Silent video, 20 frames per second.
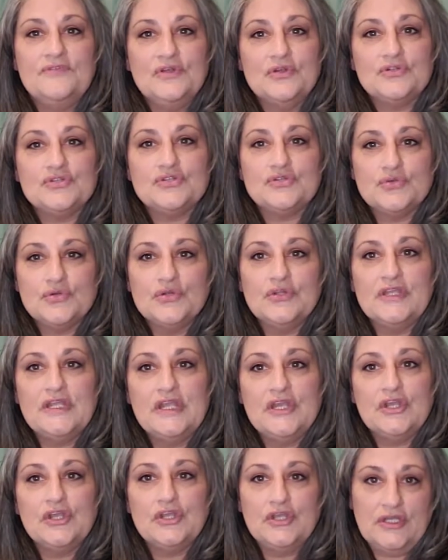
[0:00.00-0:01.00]
you're truly
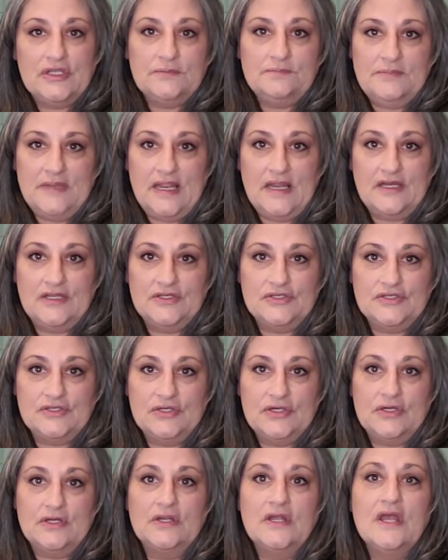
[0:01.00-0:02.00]
a good
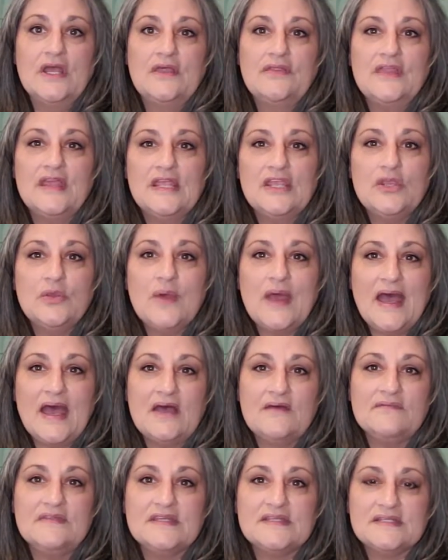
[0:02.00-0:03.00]
manager, then you
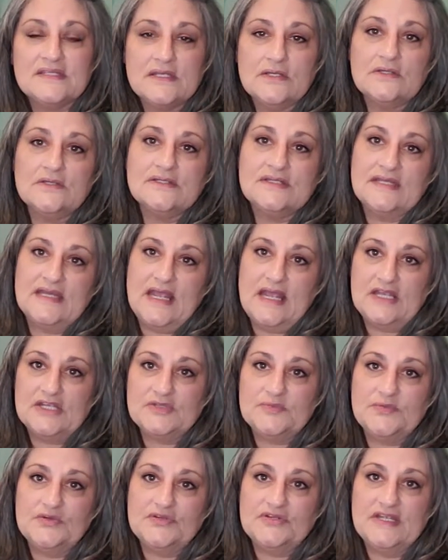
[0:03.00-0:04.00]
have the skills and
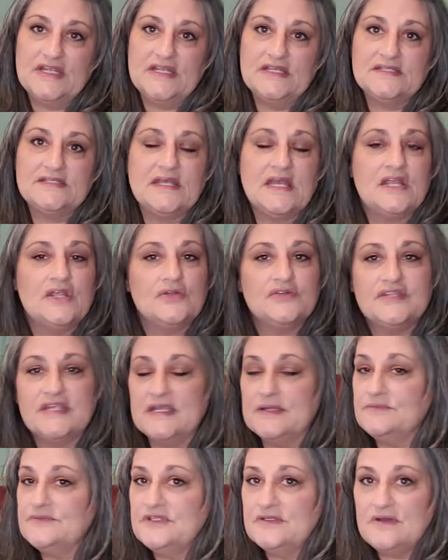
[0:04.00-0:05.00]
expertise that your
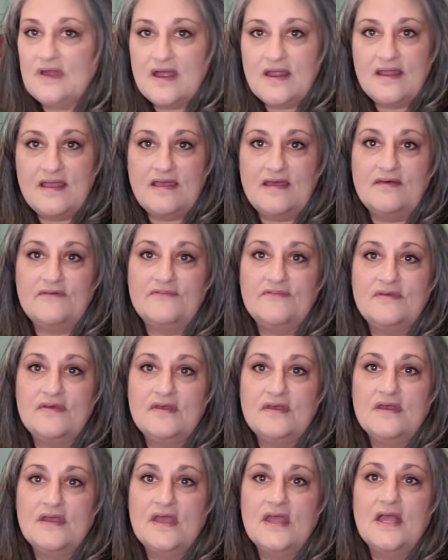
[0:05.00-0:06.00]
team do not have.
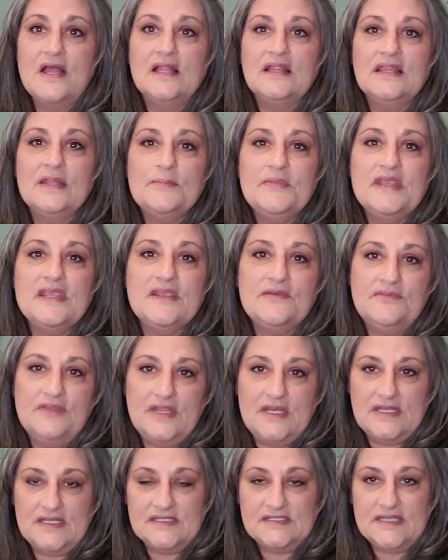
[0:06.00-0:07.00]
Let me give you
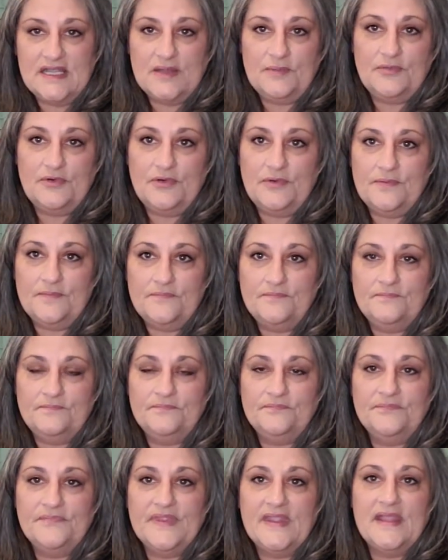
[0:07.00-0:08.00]
an example.
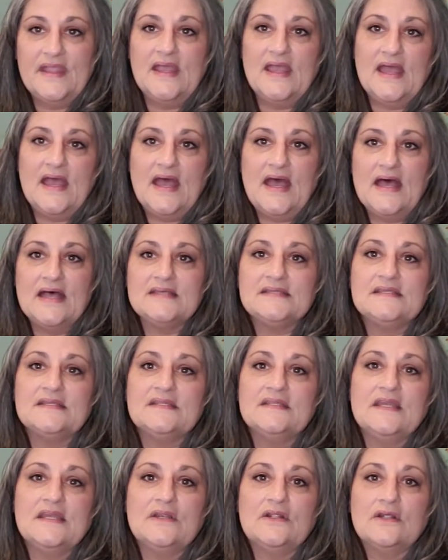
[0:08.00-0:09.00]
As a
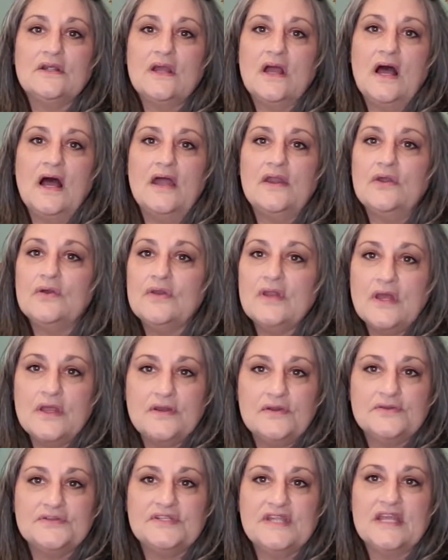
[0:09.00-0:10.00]
leader, I don't
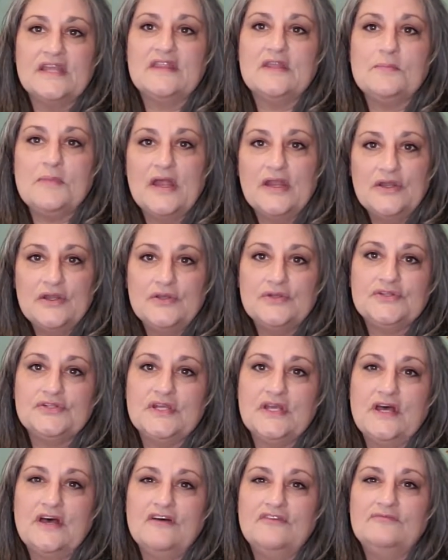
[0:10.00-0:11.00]
understand the
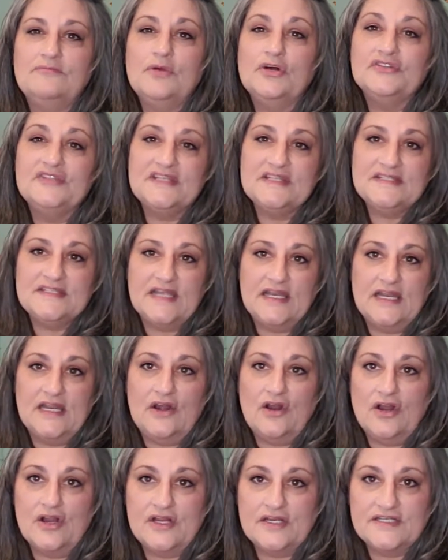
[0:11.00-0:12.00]
minutia of multi-tenant
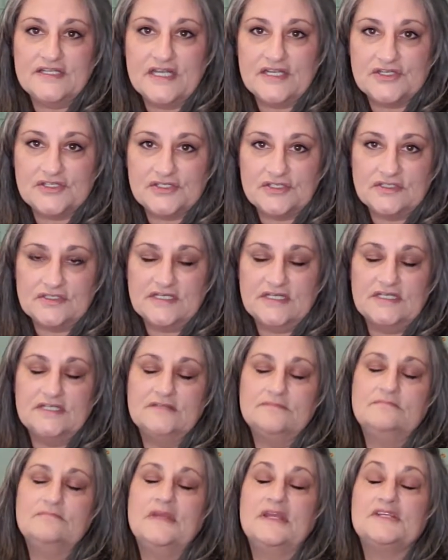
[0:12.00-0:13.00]
architecture, and
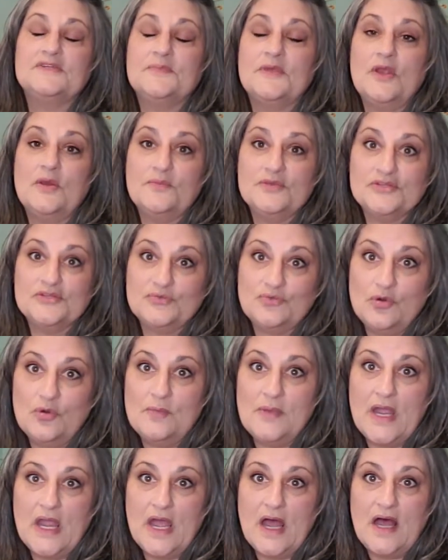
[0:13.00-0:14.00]
it makes me almost roll
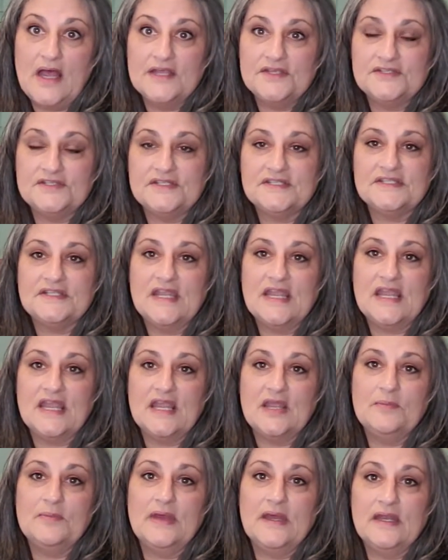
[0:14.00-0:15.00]
my eyes just
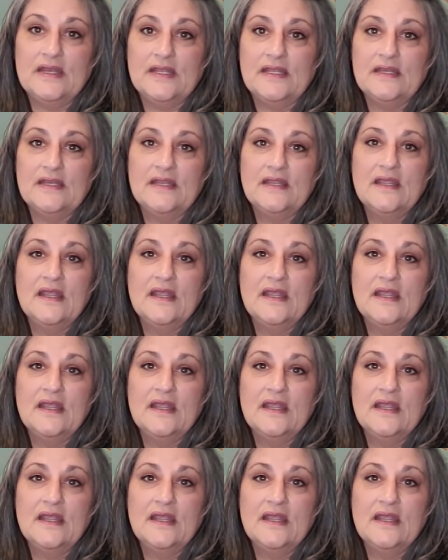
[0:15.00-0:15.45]
thinking about it.